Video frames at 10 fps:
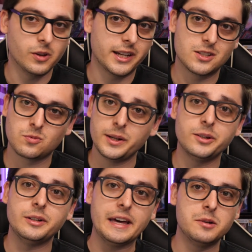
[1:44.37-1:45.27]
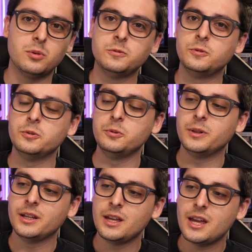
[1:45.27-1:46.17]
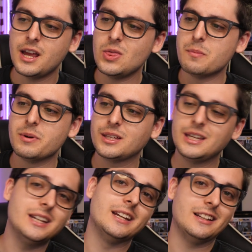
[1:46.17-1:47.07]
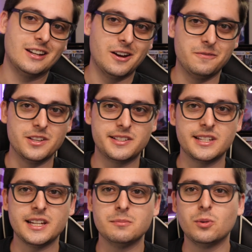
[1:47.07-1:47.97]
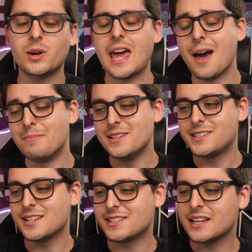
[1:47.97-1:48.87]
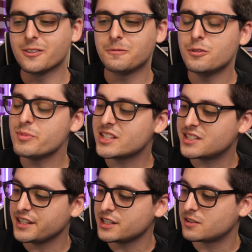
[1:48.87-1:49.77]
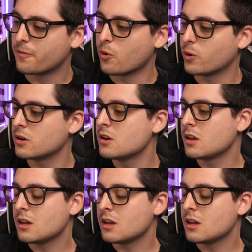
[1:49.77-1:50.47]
like it's real edible food in the beginning of the scene, but what happens is that you're filming scenes for